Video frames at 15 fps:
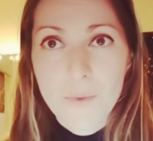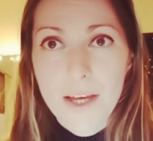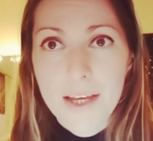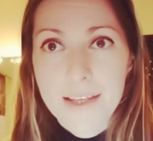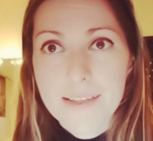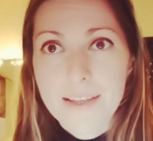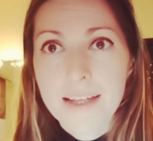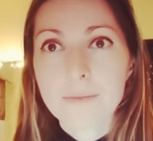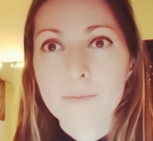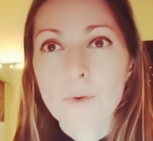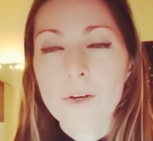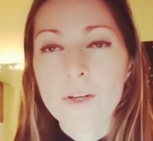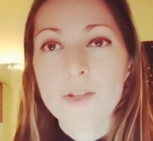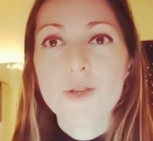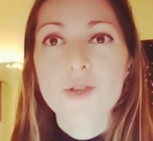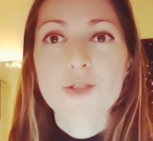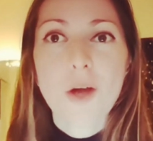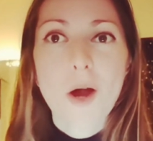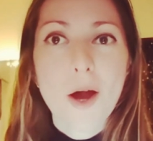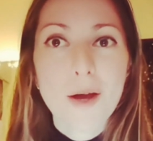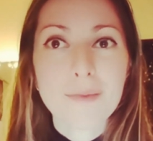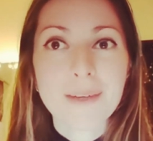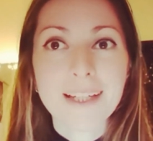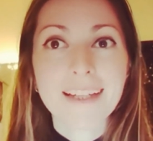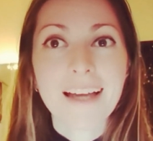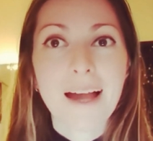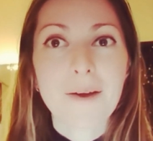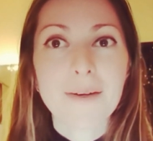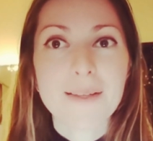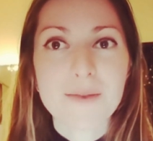ways, in more charming,
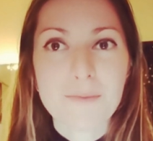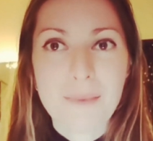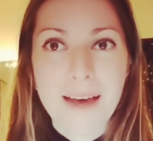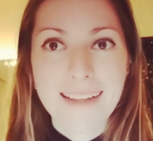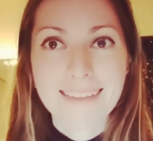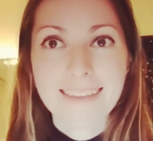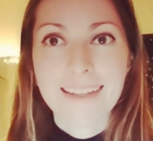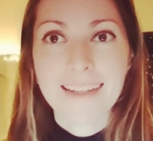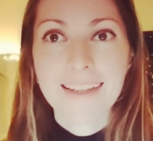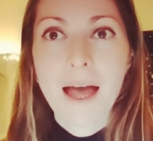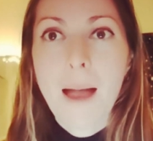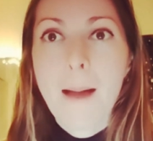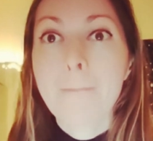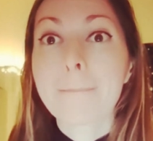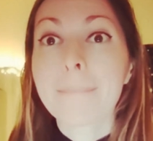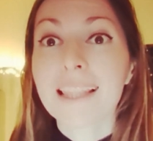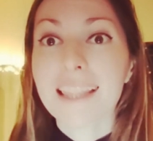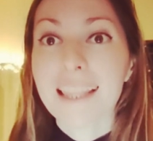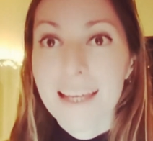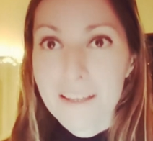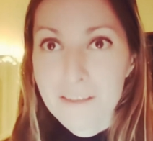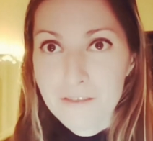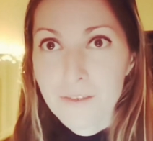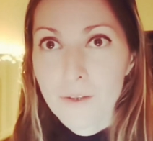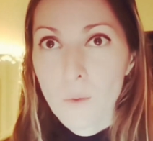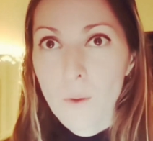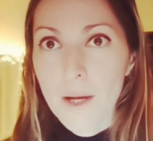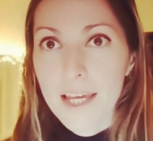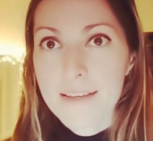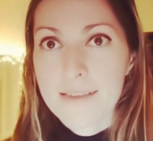charismatic, playful
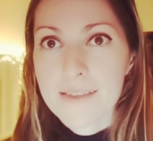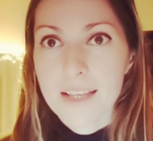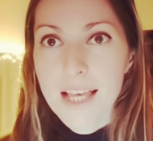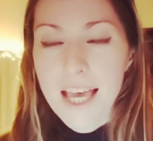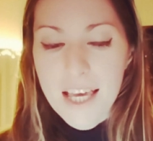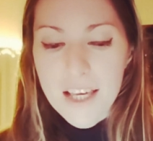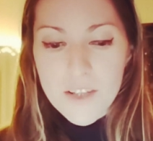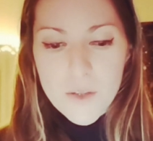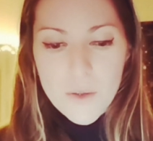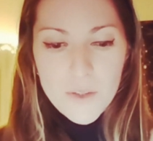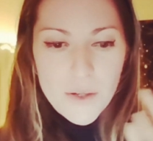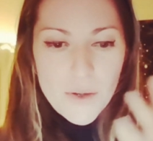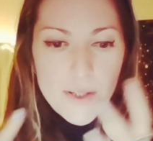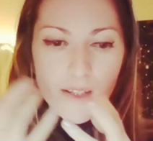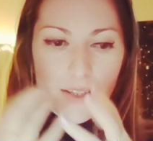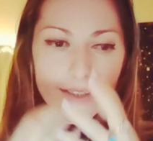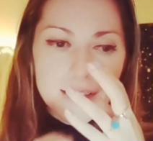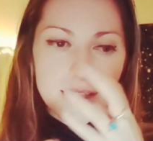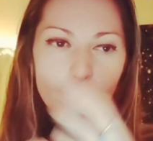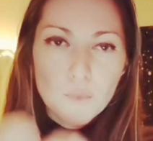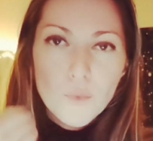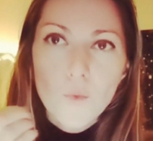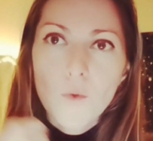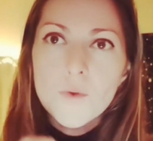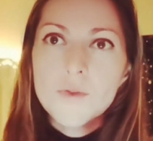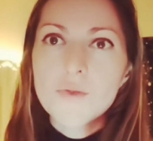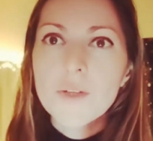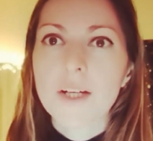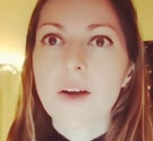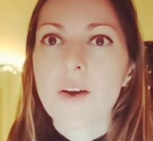ways. So there is a deep
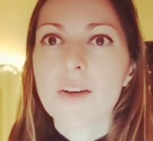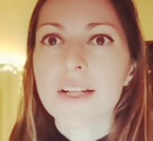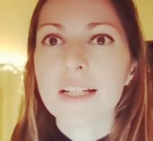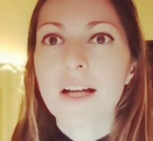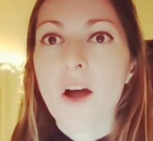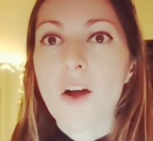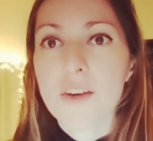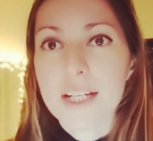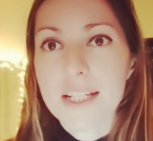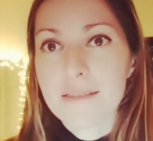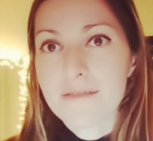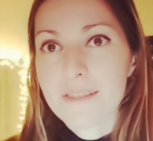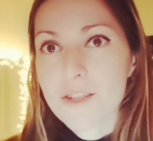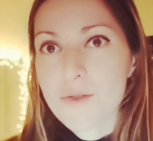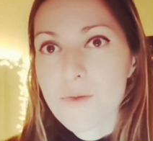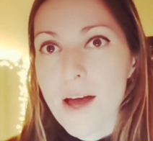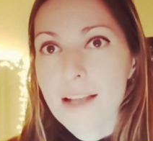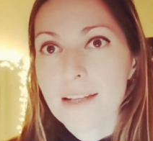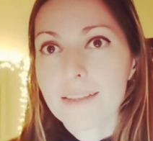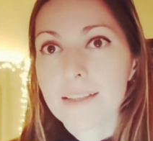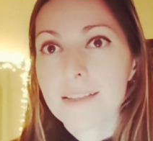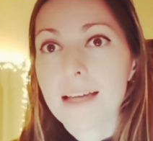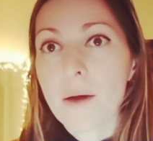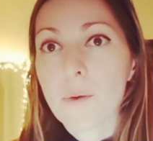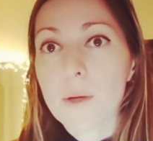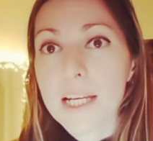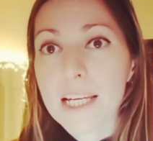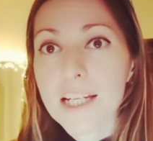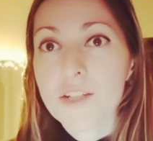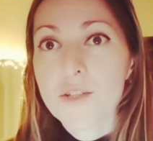wound regarding our individuality that
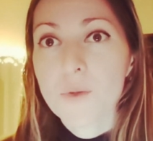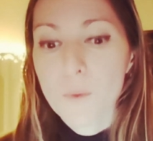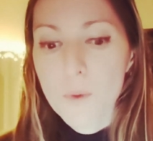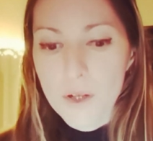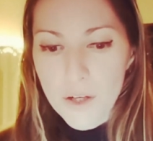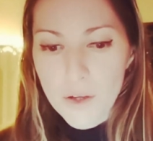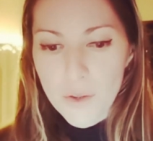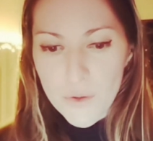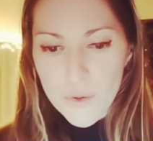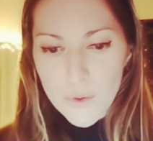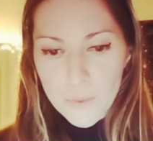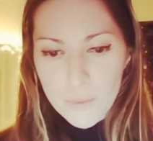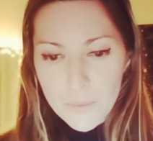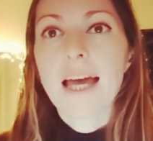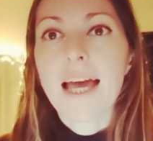we need to work through.